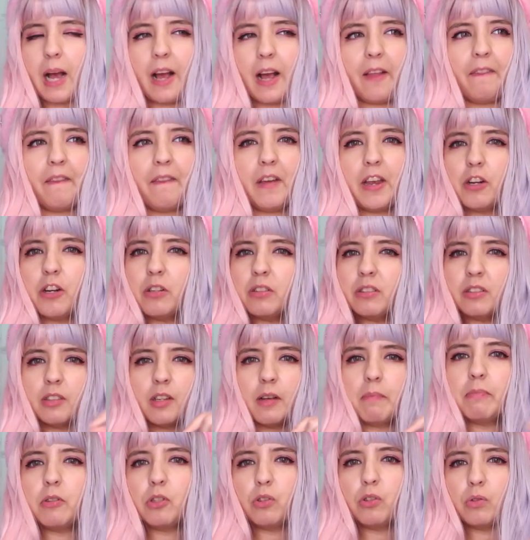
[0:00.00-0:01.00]
and they don't
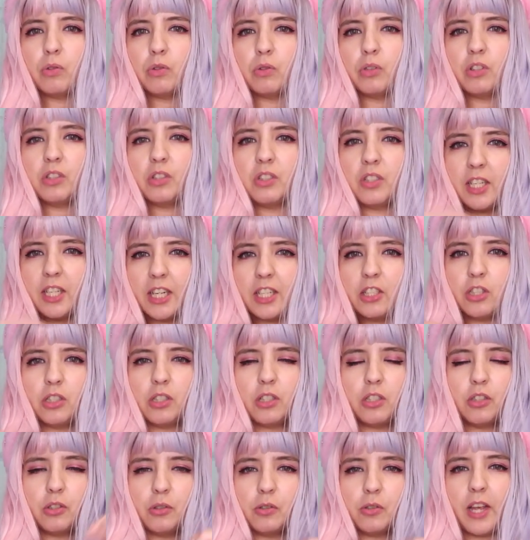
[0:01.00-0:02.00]
seem to stick
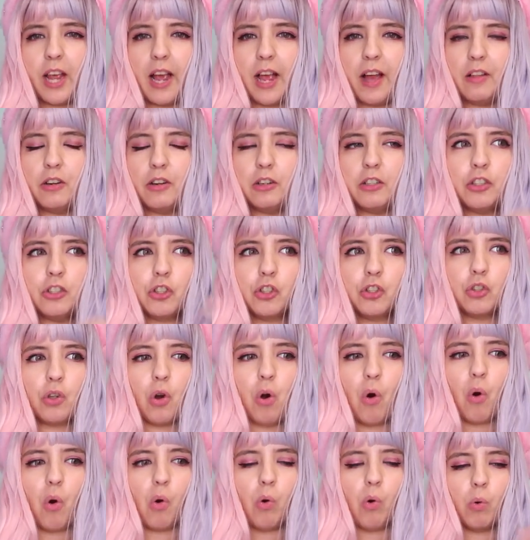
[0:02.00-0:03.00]
together,
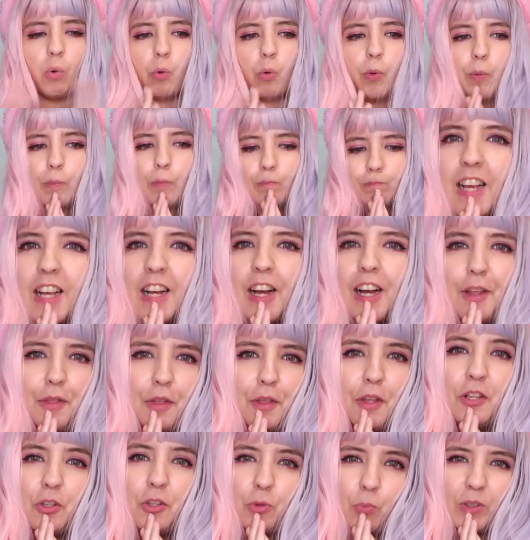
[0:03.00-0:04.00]
so I
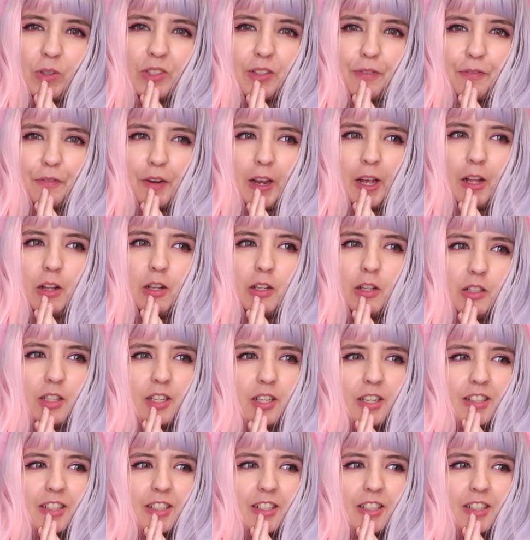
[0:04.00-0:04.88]
think this was a fail.